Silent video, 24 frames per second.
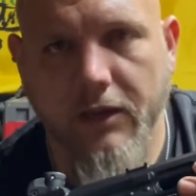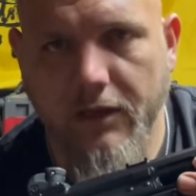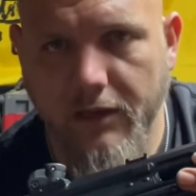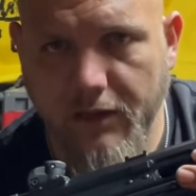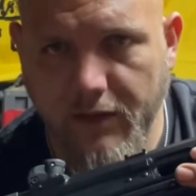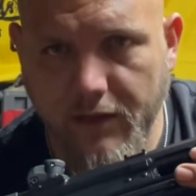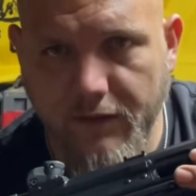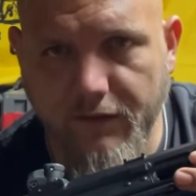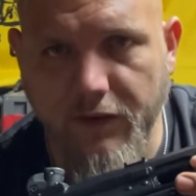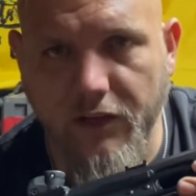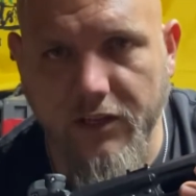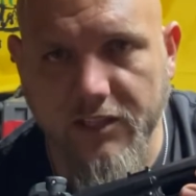
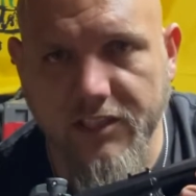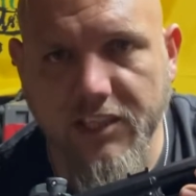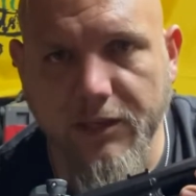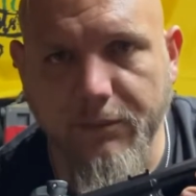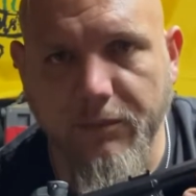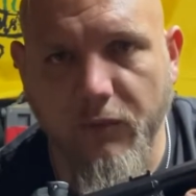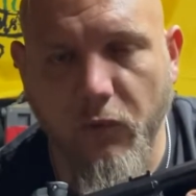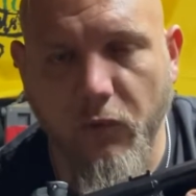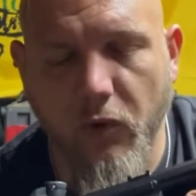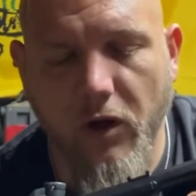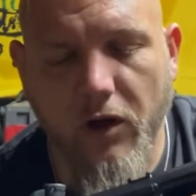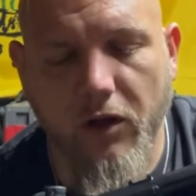if you can sleep
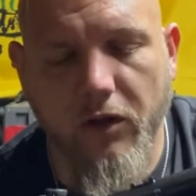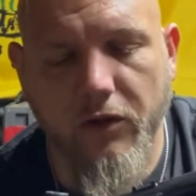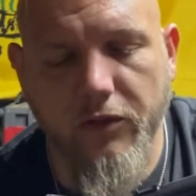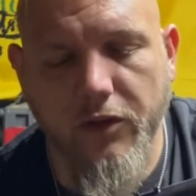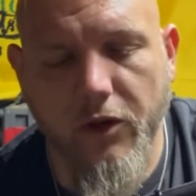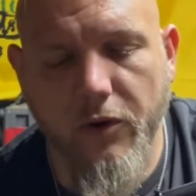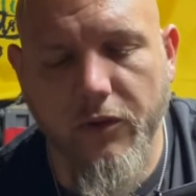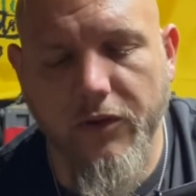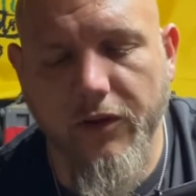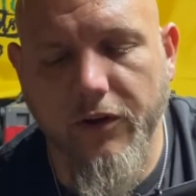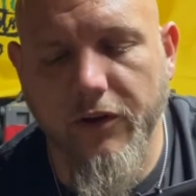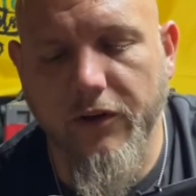well
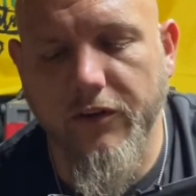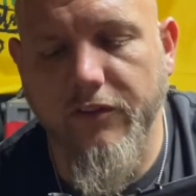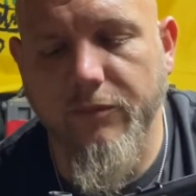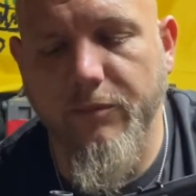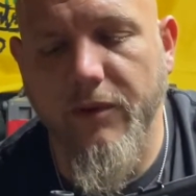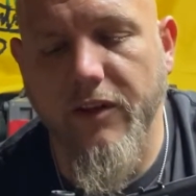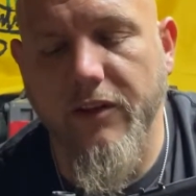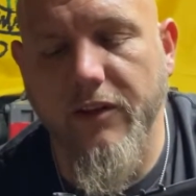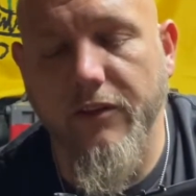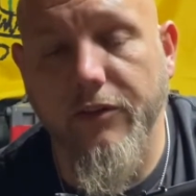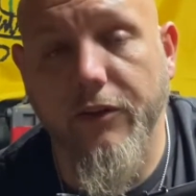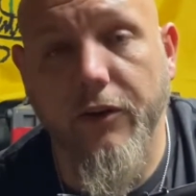knowing that you're going to
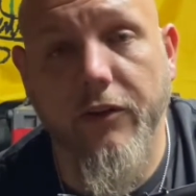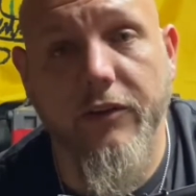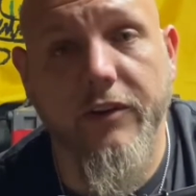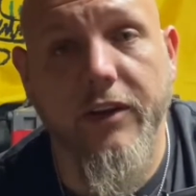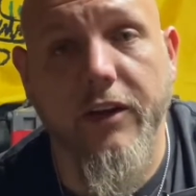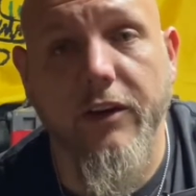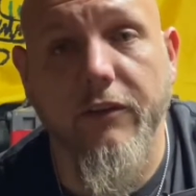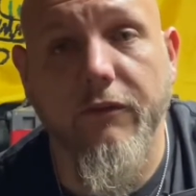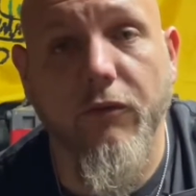spend $1,300,